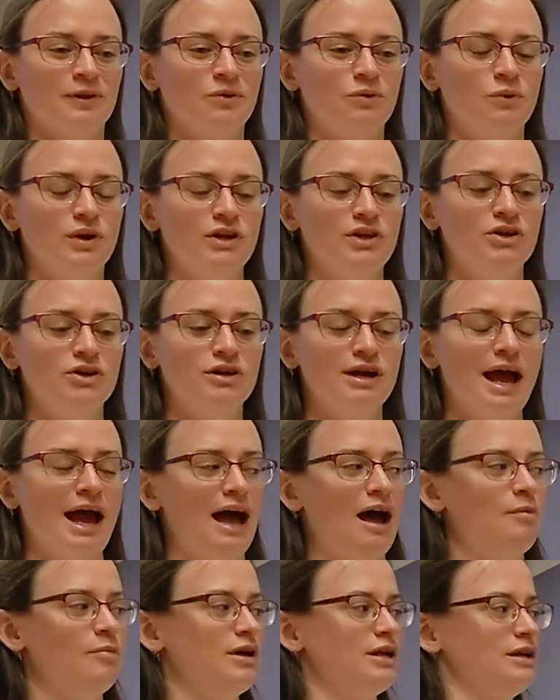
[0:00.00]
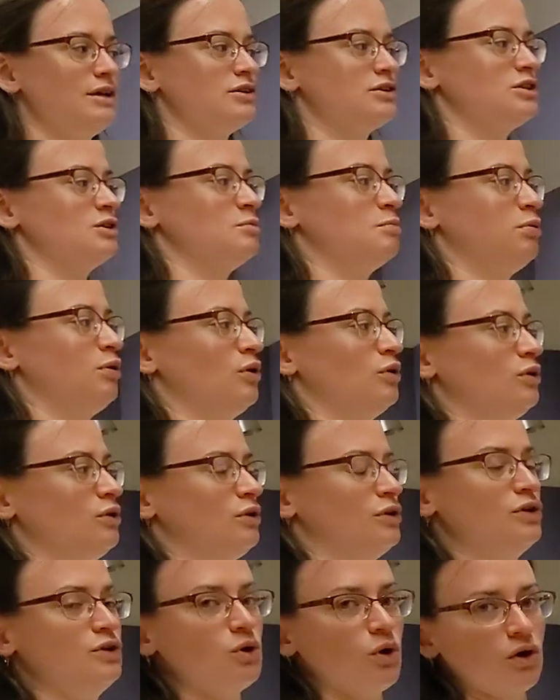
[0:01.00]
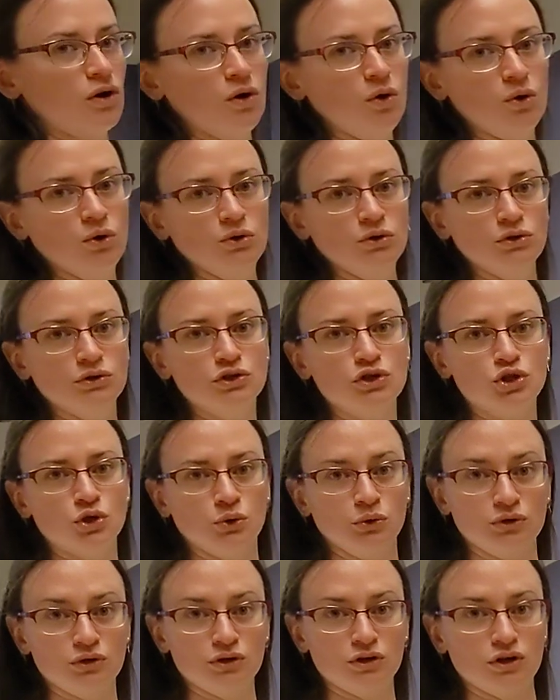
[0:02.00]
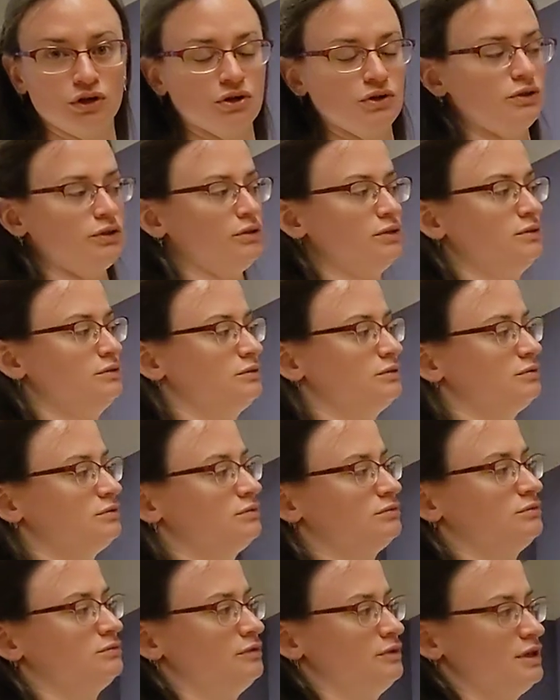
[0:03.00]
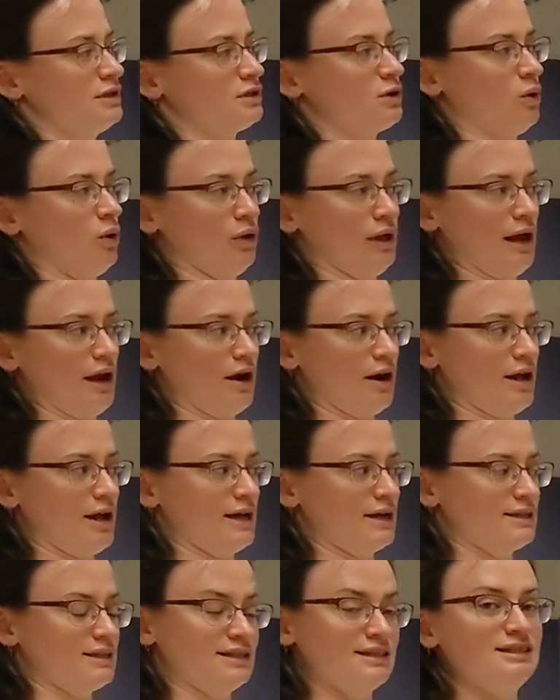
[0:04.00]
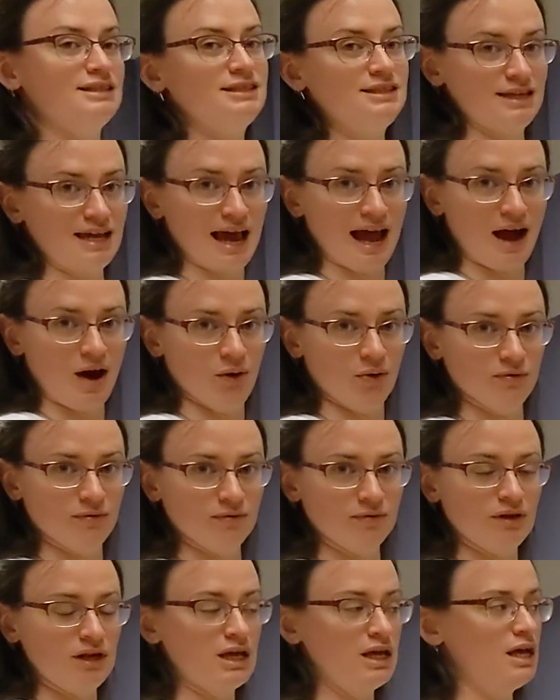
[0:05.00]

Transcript: When your habit is to pull your whole shoulder girdle, this whole area down,